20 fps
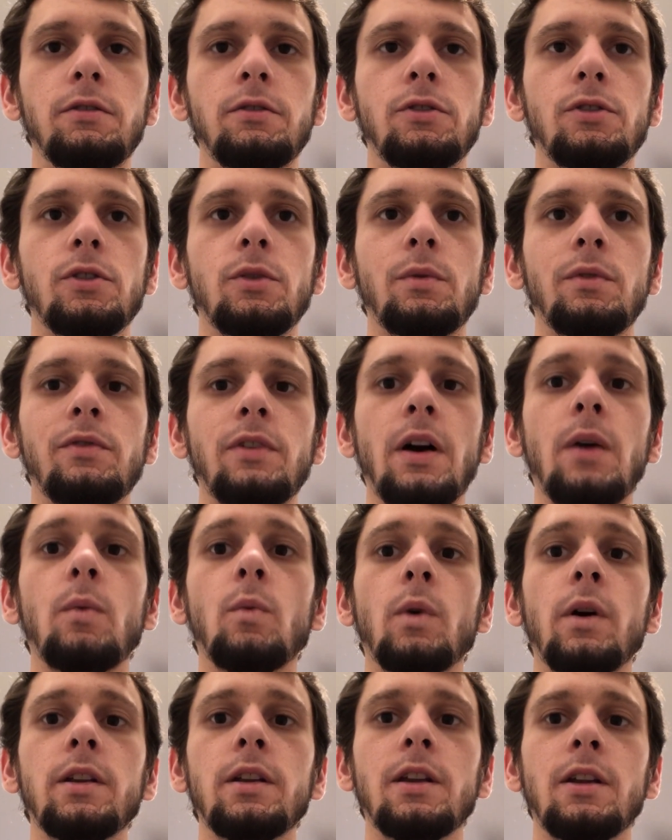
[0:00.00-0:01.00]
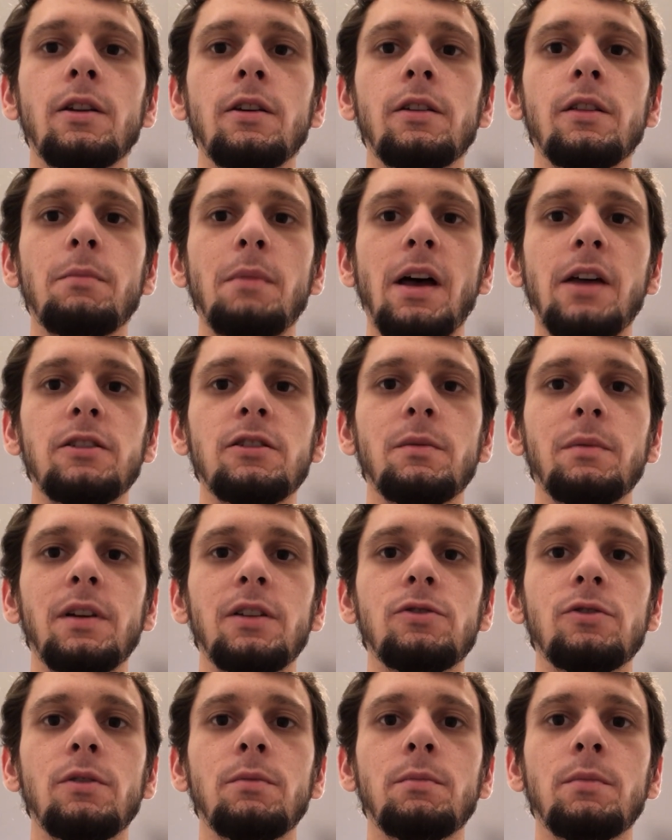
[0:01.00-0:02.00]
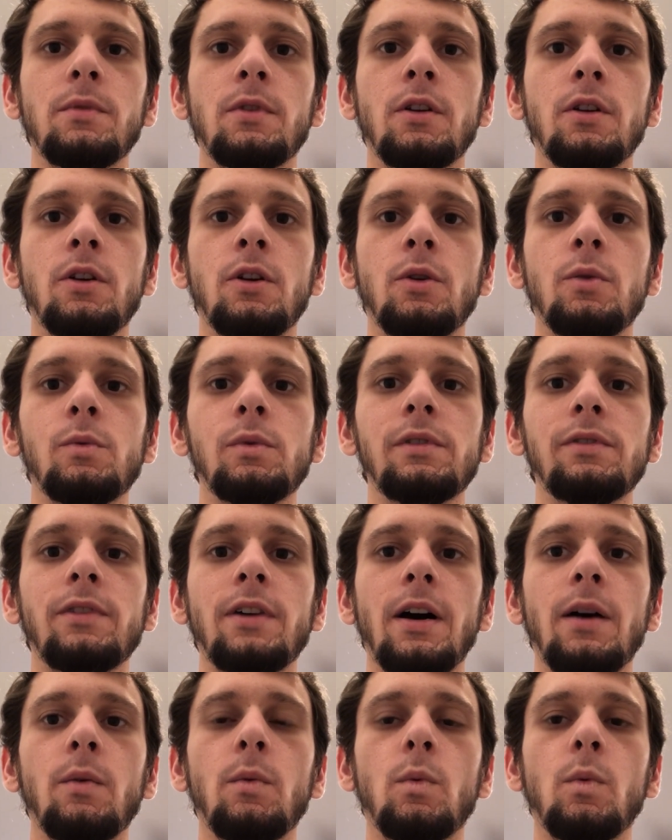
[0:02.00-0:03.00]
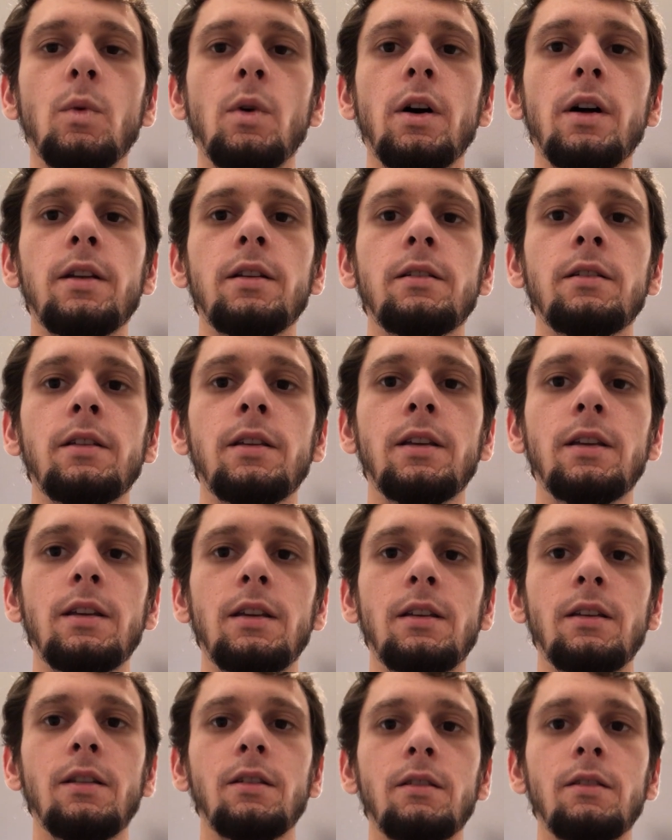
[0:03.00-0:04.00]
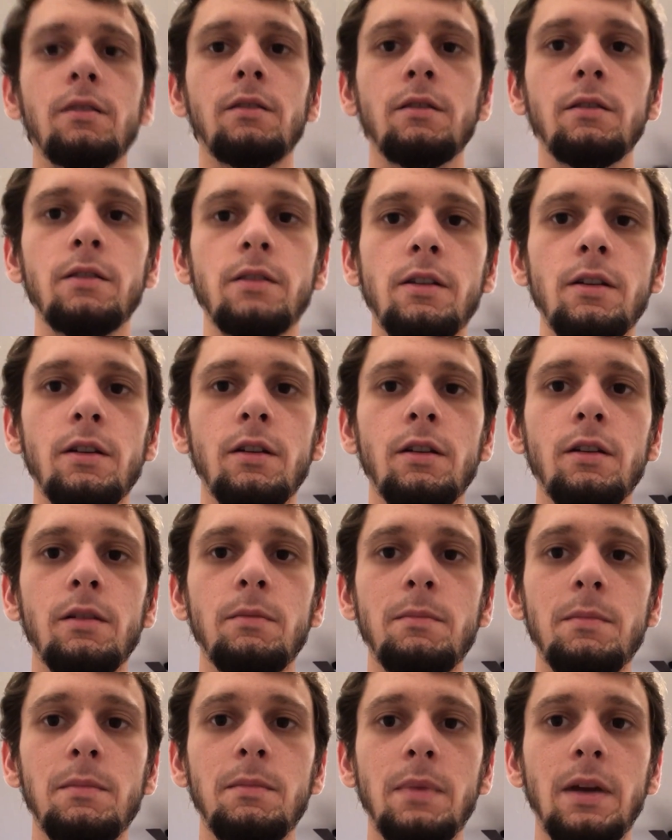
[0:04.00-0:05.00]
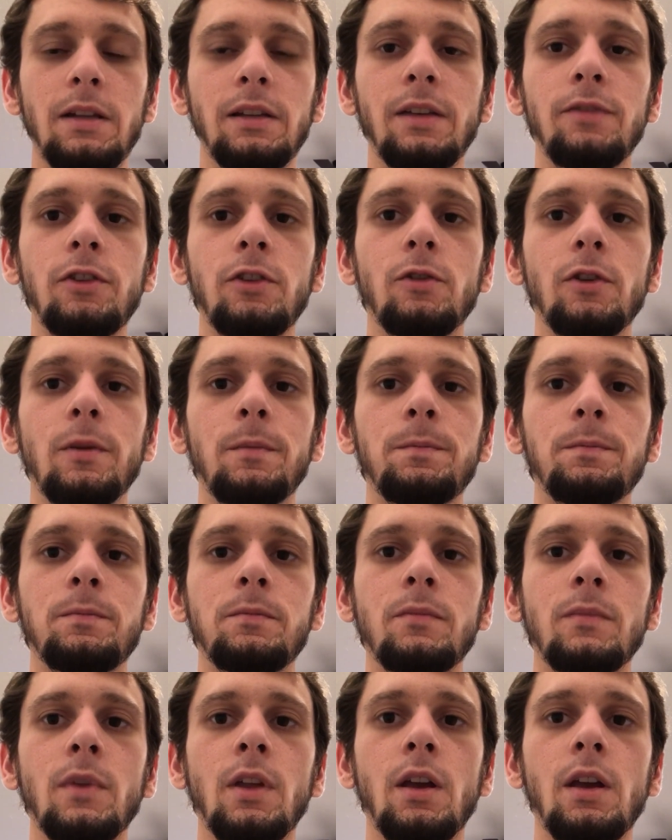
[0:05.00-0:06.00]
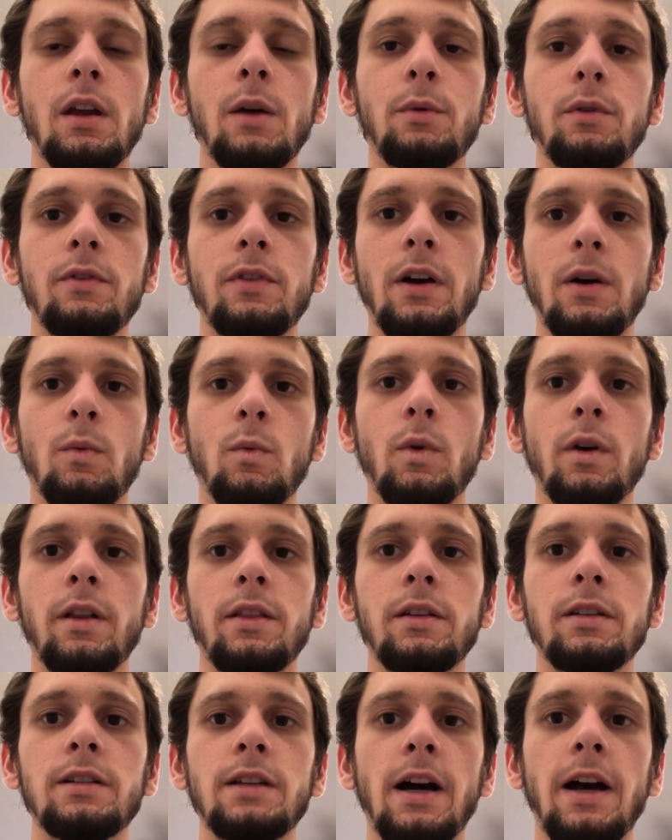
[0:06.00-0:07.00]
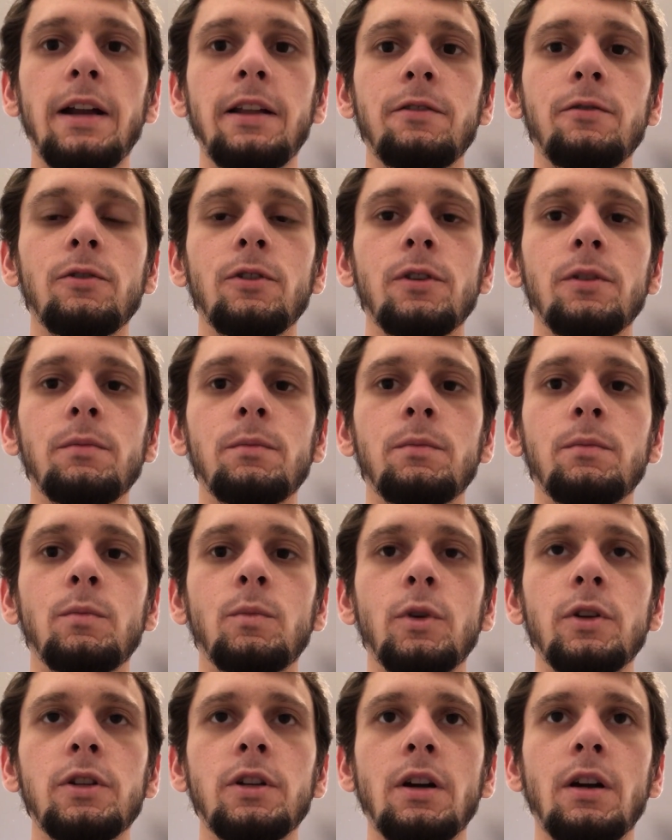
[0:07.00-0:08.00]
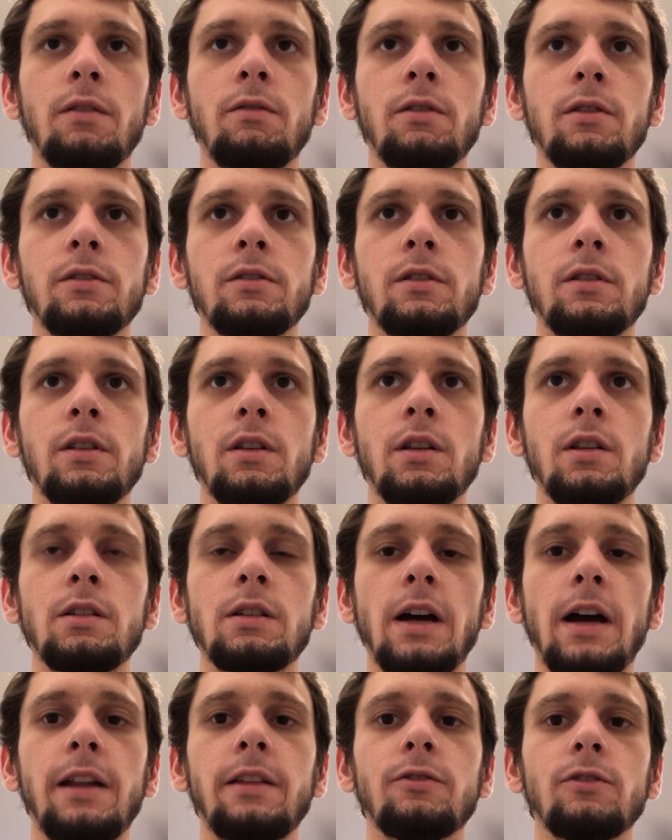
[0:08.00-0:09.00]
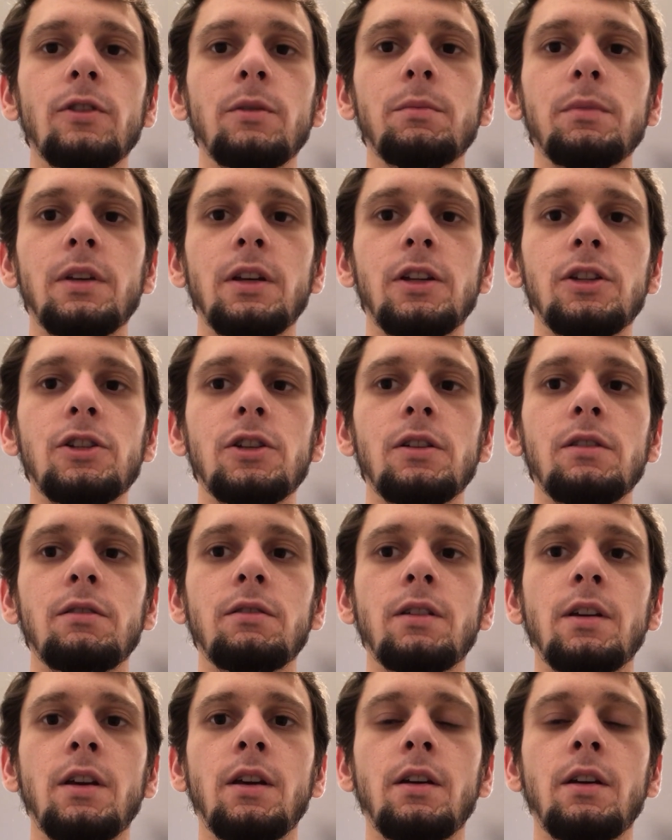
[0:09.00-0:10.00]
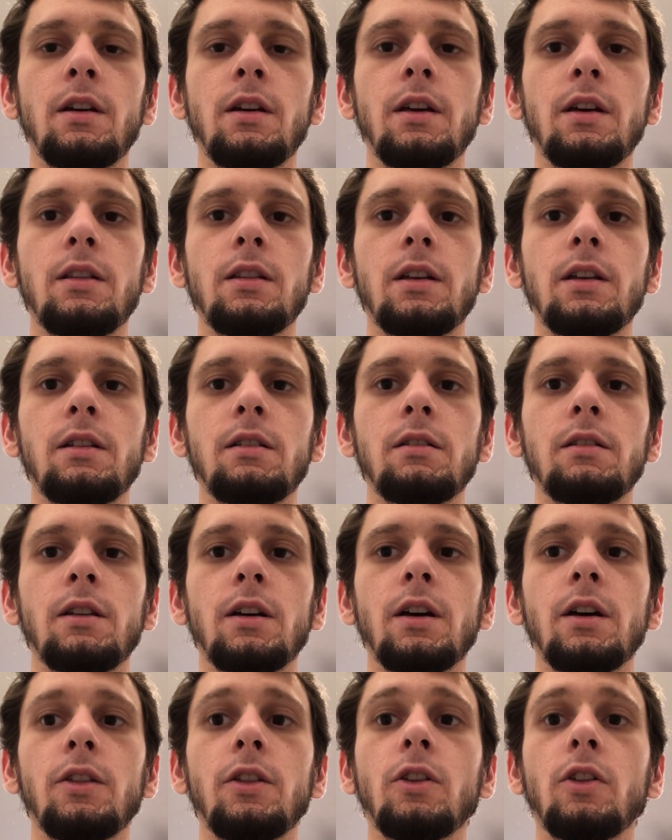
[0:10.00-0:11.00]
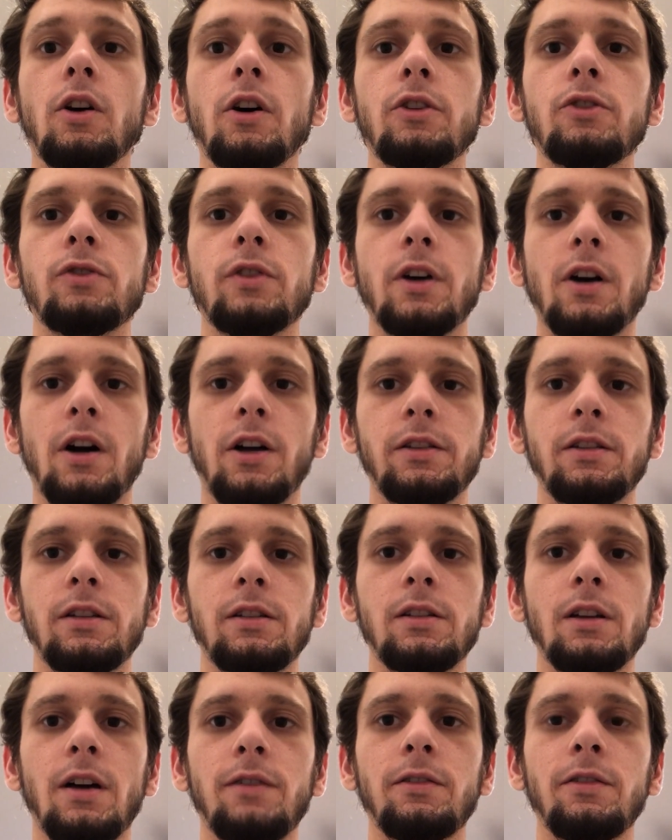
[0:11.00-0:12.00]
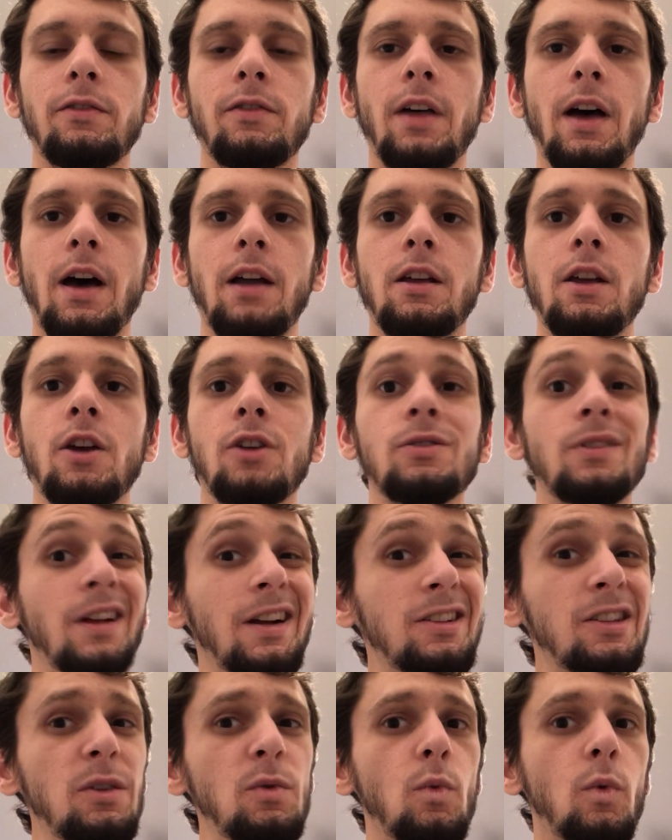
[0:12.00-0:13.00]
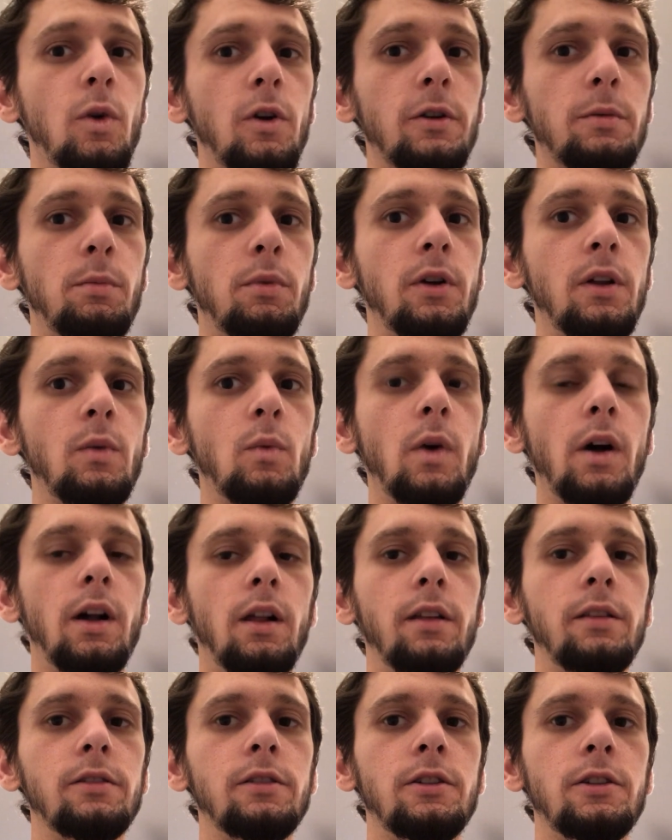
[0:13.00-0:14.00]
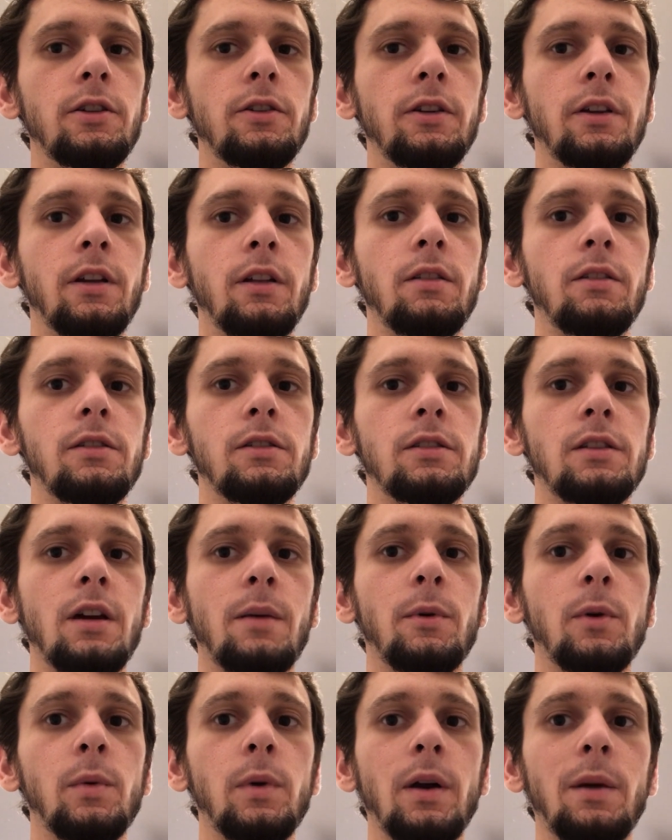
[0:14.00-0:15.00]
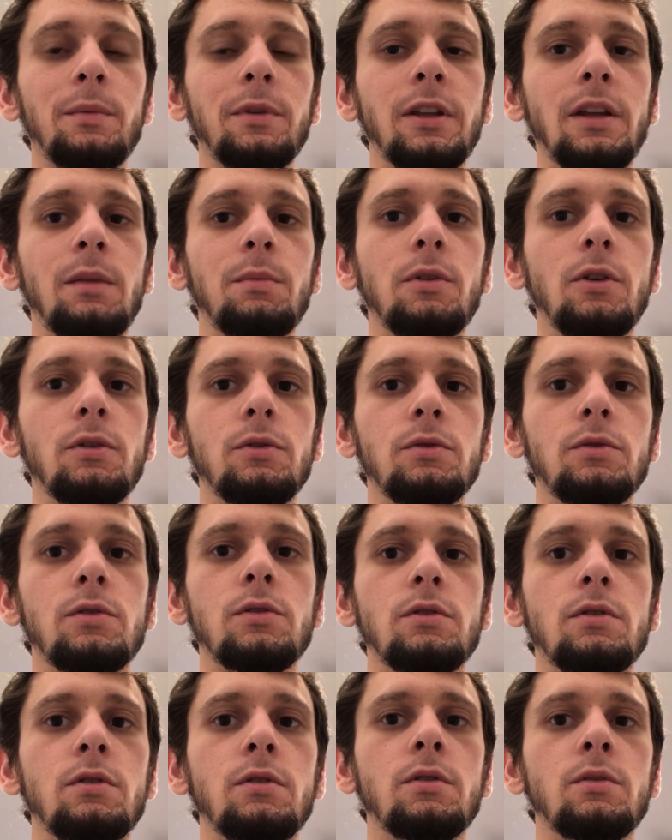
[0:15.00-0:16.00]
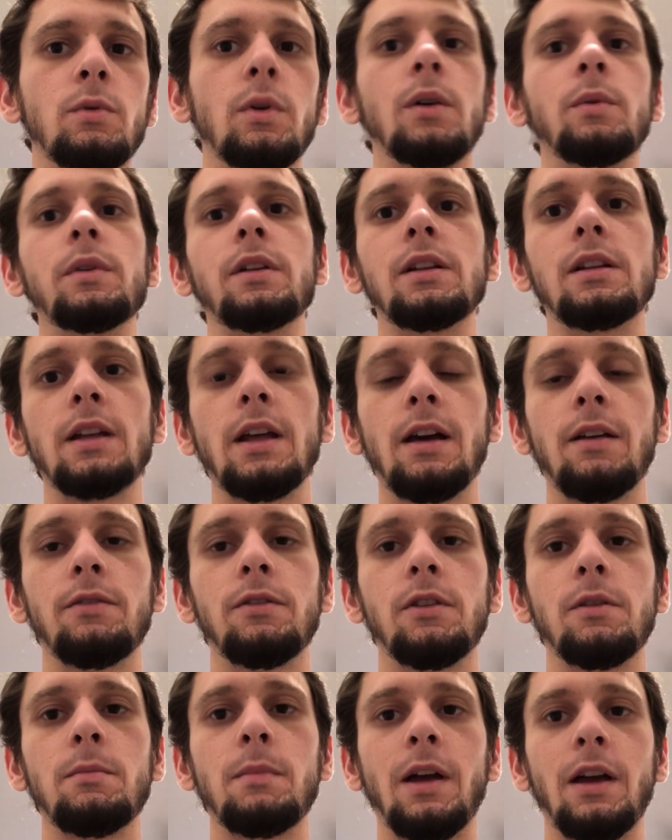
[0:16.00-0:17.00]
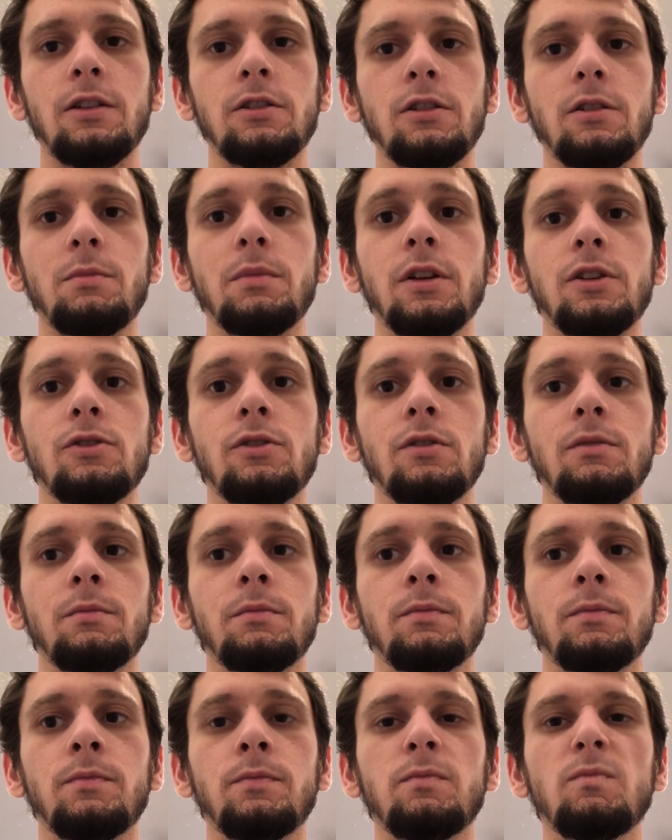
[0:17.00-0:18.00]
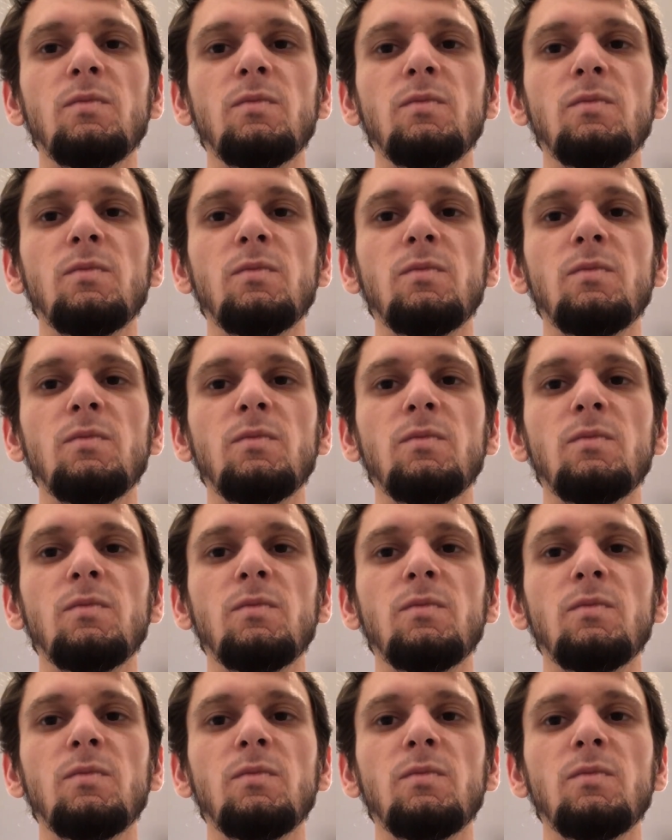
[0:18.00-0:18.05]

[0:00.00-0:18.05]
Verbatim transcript: So we've got one here in the master bedroom, we've got one in the main living room, and we've got one in the dining room, which covers the dining room, kitchen, and then the laundry is off of that. So it actually worked pretty well during the summer. We were able to keep those, well, we didn't have the master bedroom.